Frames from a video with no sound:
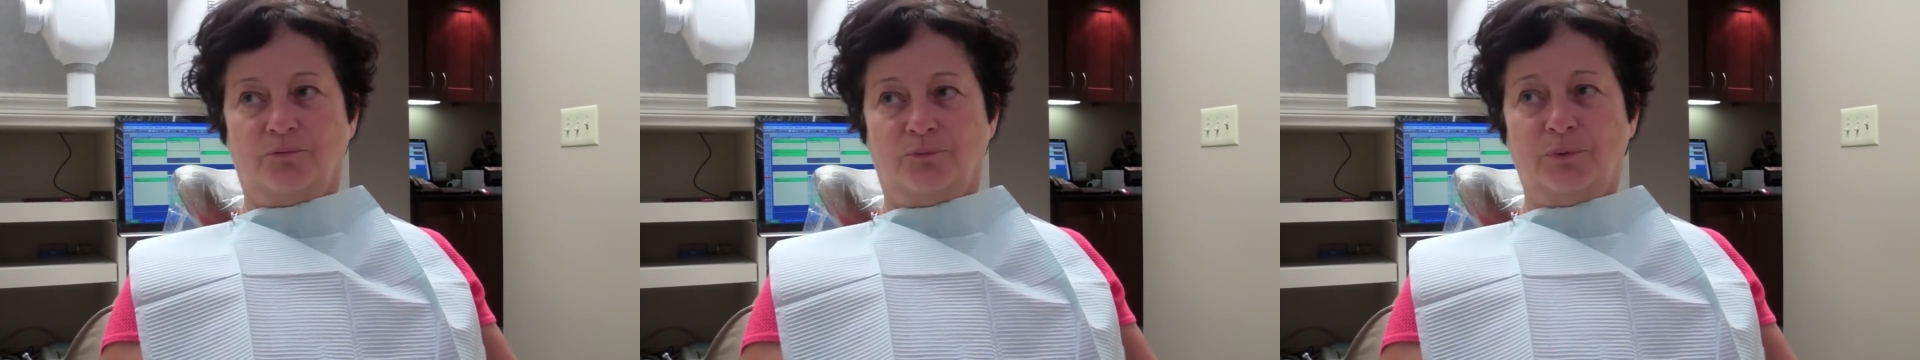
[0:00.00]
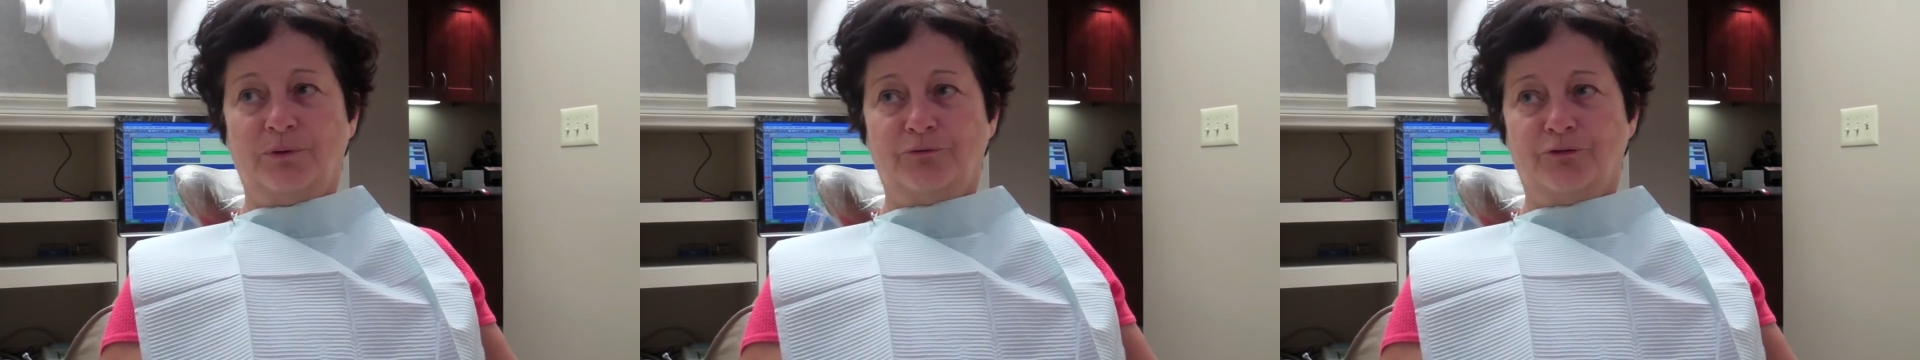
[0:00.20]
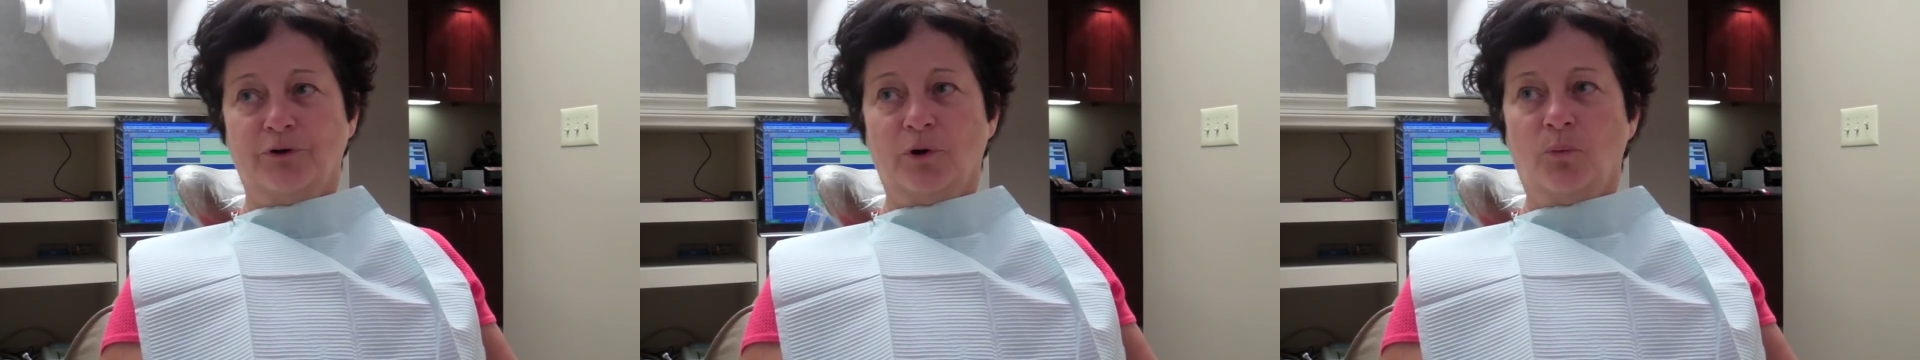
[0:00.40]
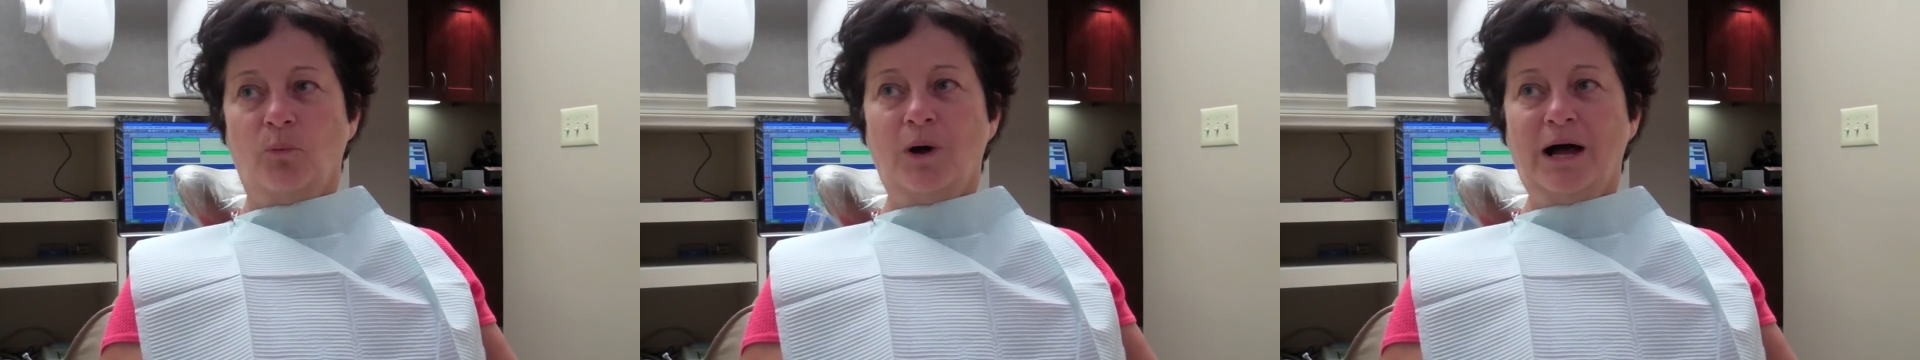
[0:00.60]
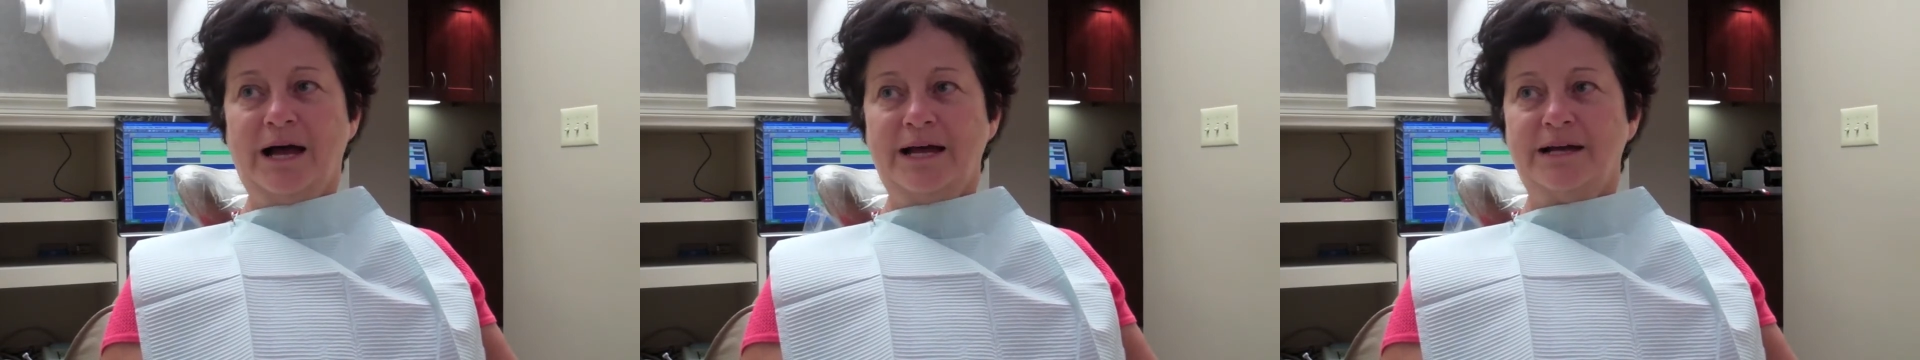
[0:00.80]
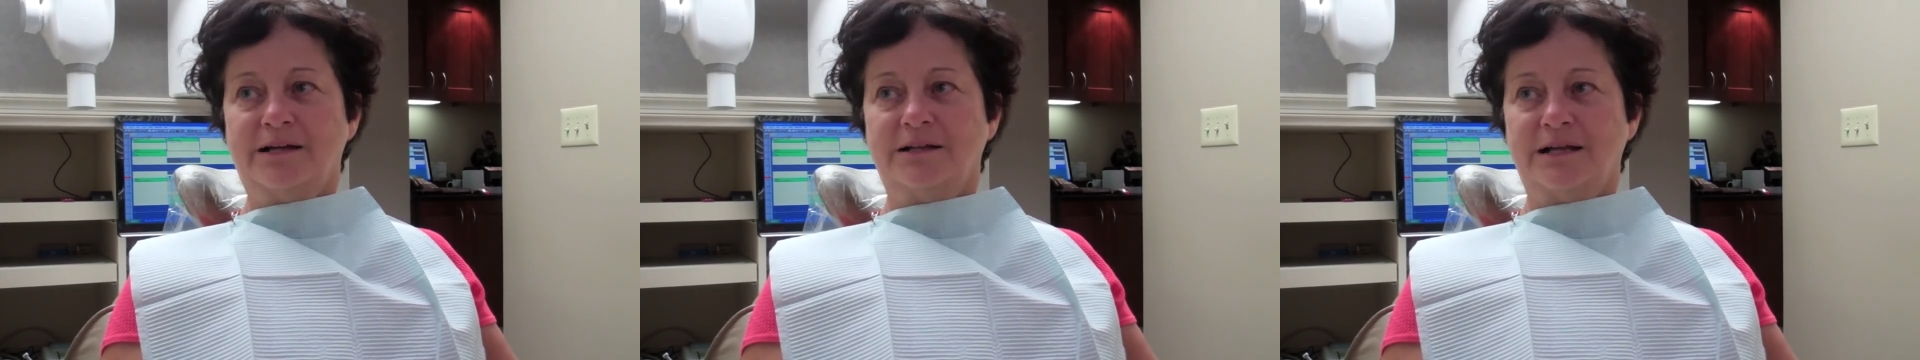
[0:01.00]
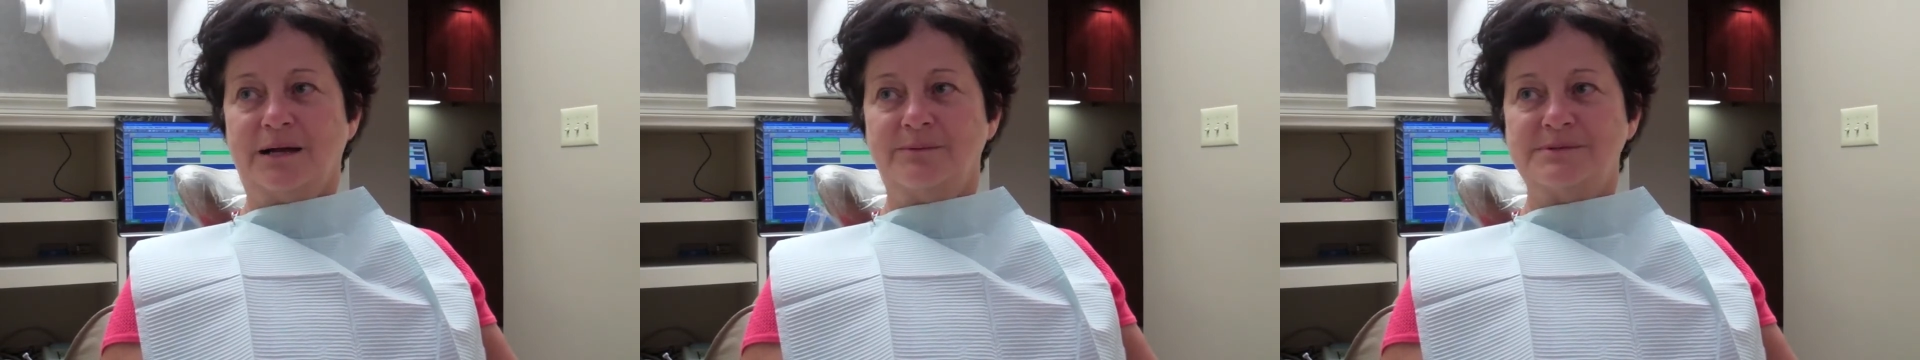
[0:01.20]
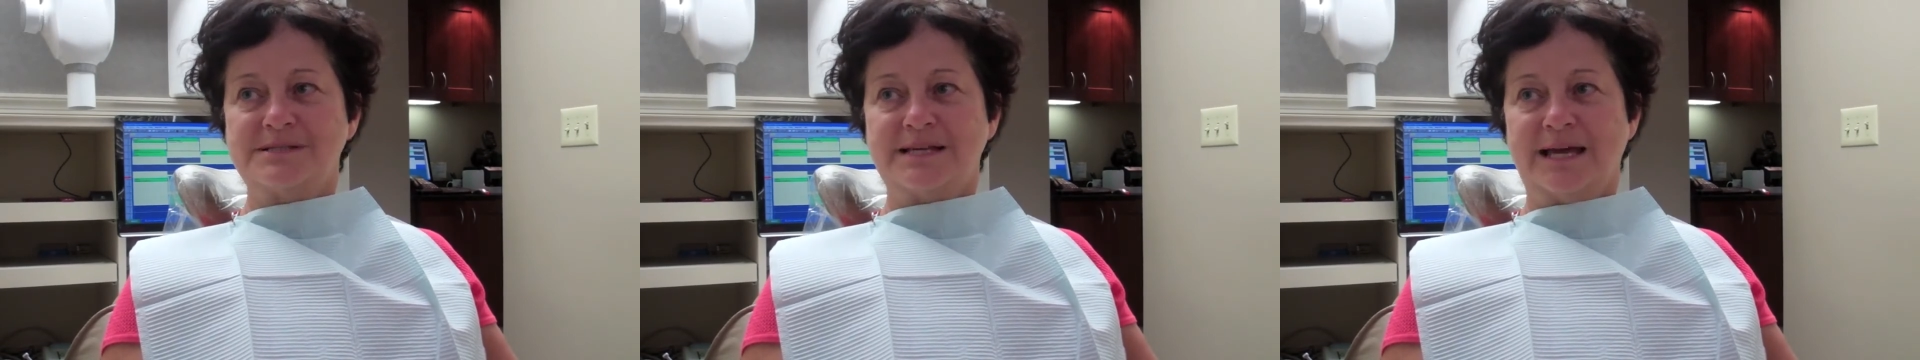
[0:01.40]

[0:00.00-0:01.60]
Well, for a while, I was